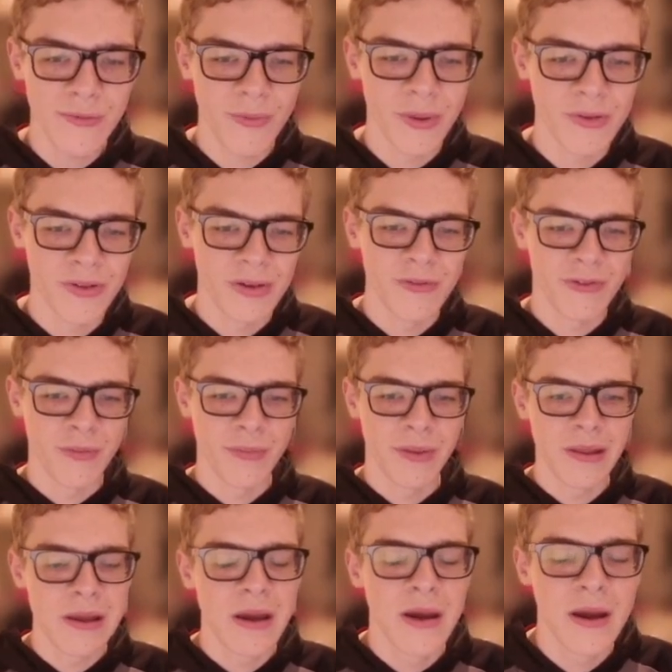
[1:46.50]
winds in from
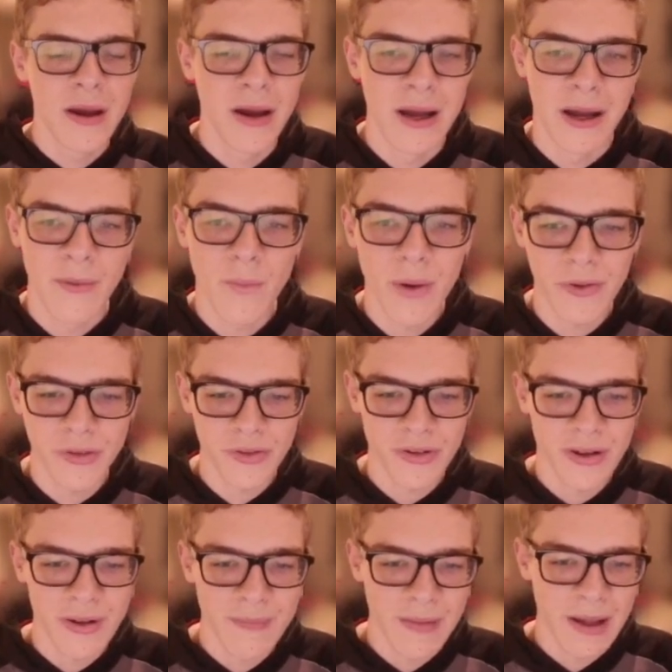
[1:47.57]
the uh,
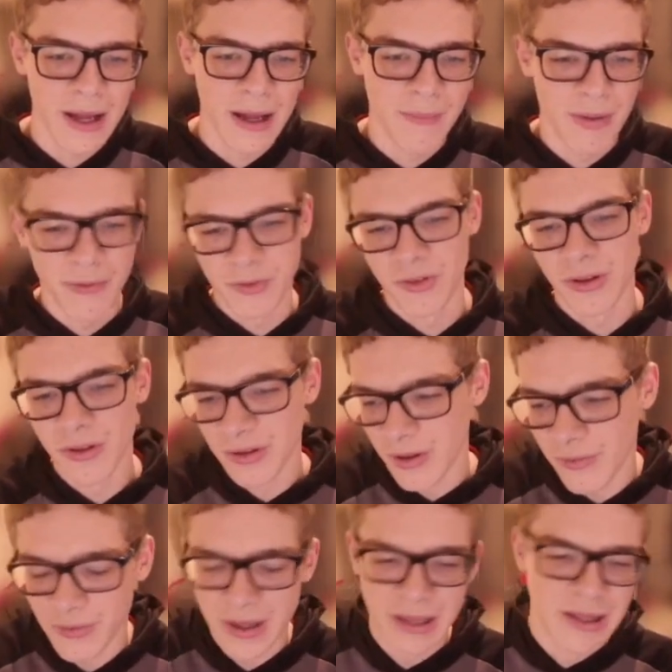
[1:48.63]
west. Um, obviously, it's
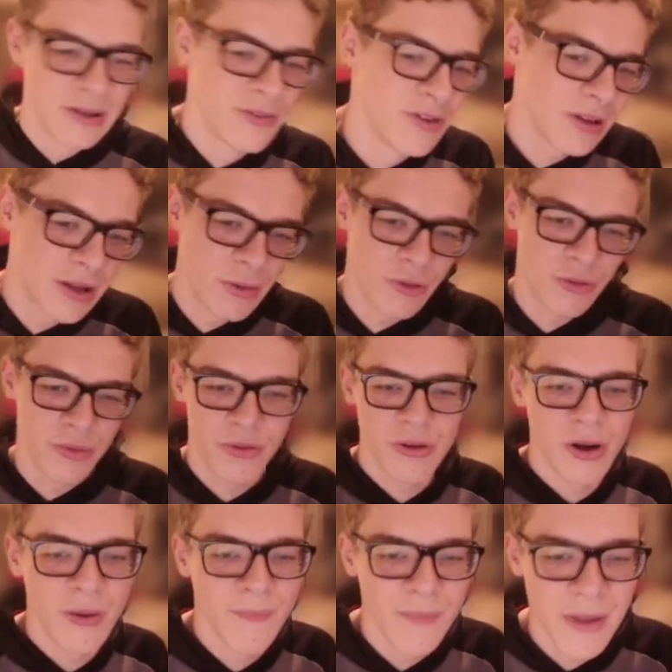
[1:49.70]
off the Atlantic though, so it's
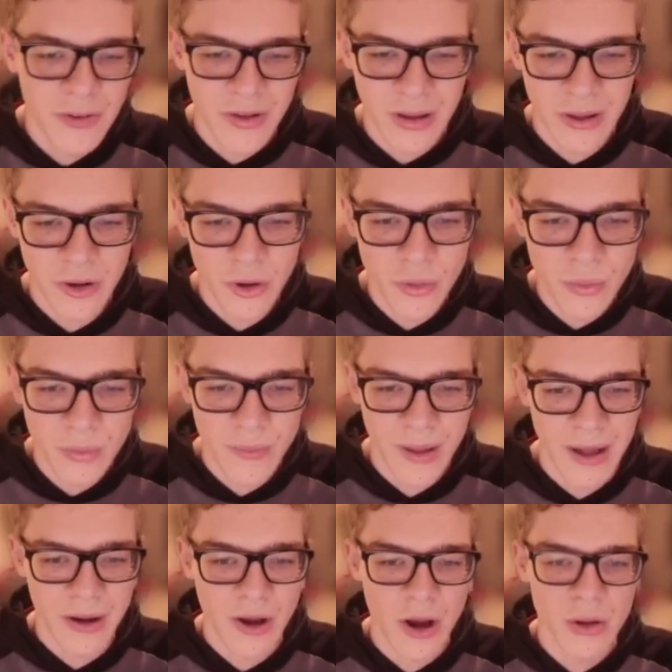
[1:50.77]
not exactly cool
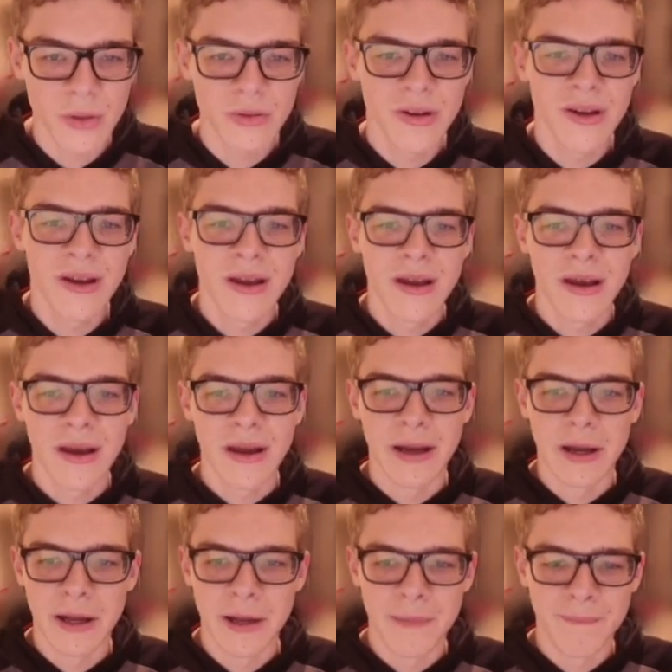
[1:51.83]
that cold.
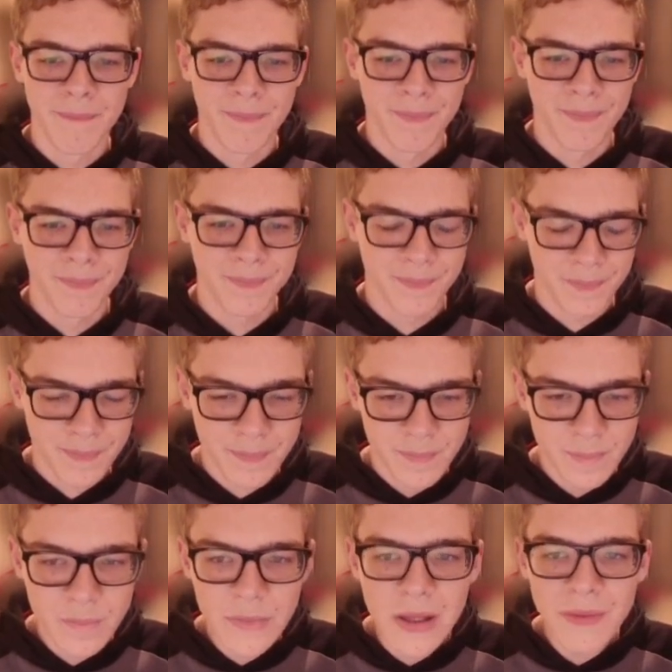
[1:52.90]
Um,
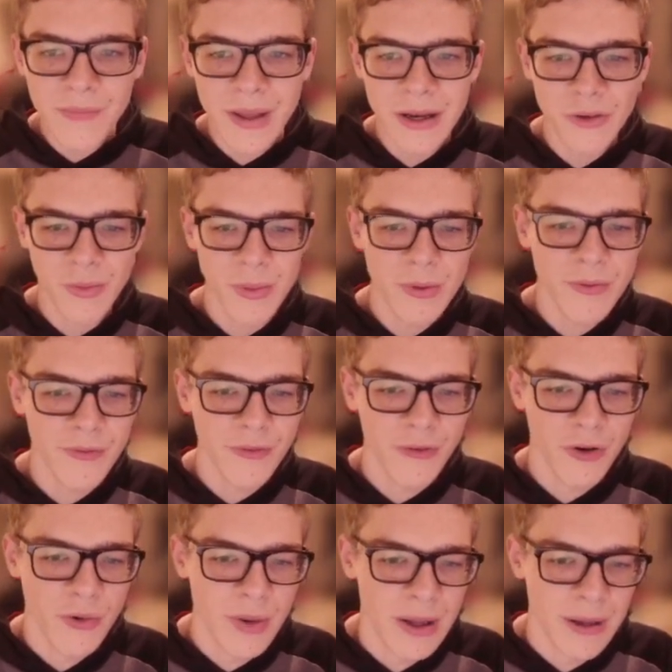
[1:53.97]
then, as we move
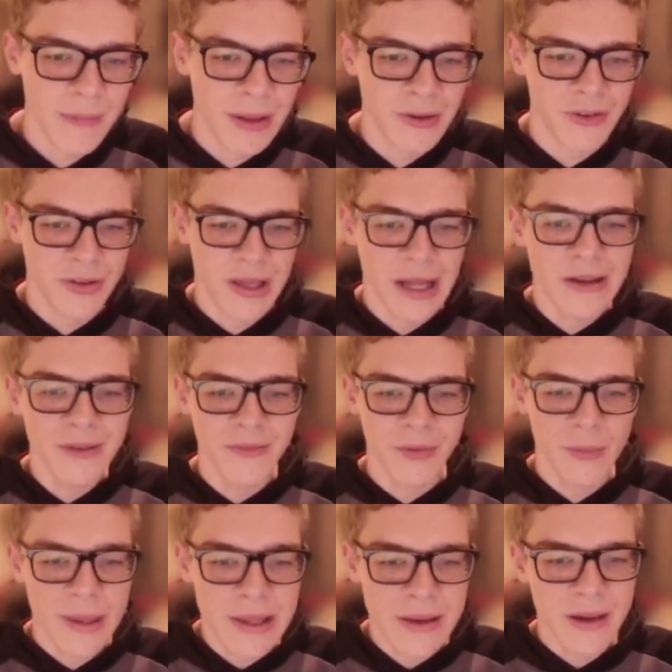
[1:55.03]
through um, into the end of the
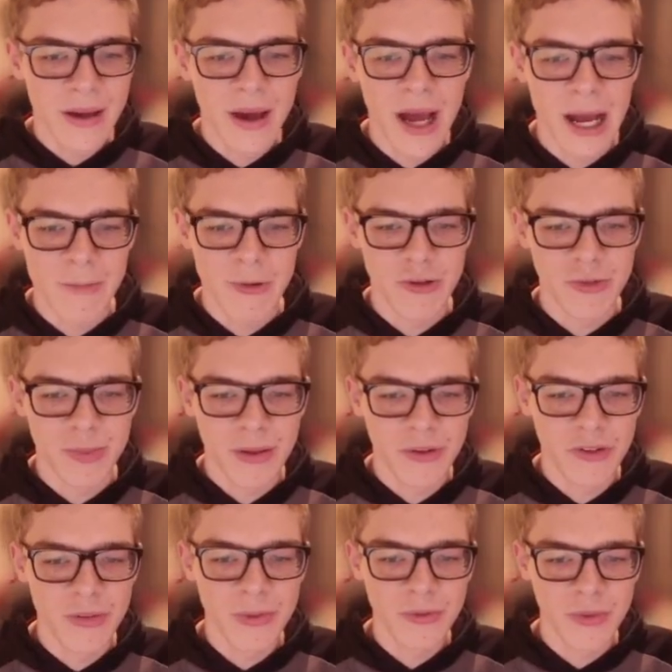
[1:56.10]
week, high pressure
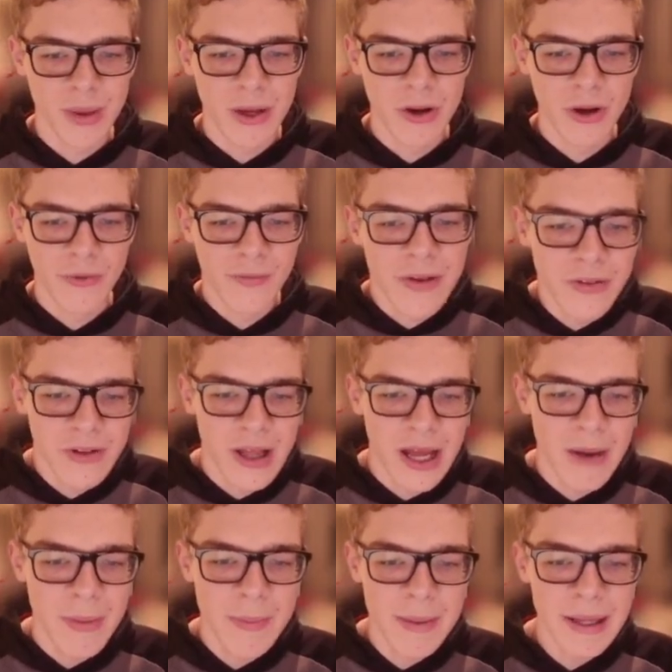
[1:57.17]
begins to move to our northeast,
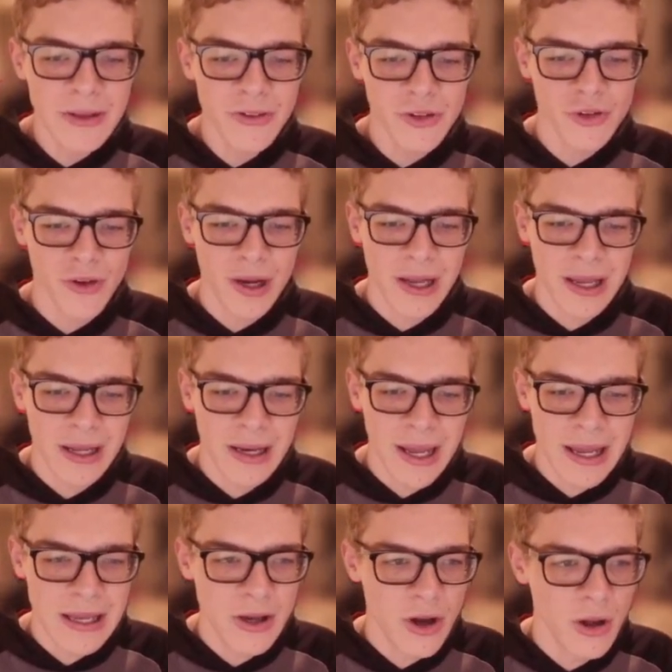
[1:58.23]
and we begin to drag in
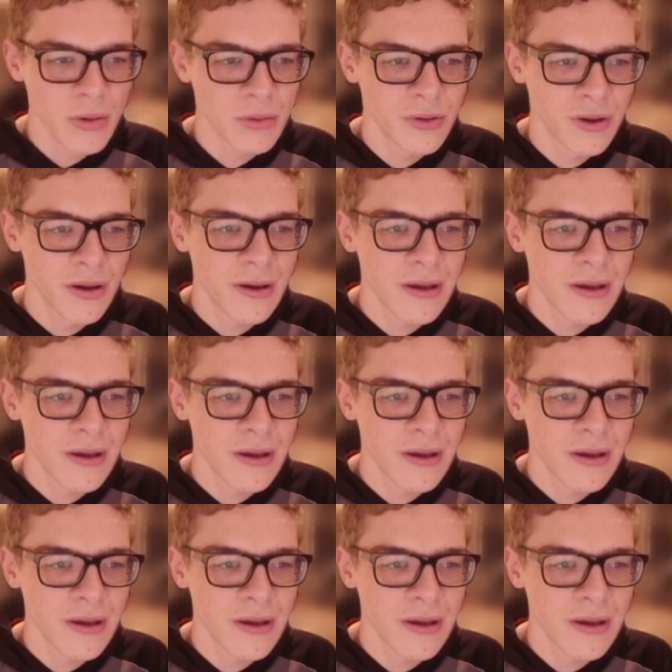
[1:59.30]
a colder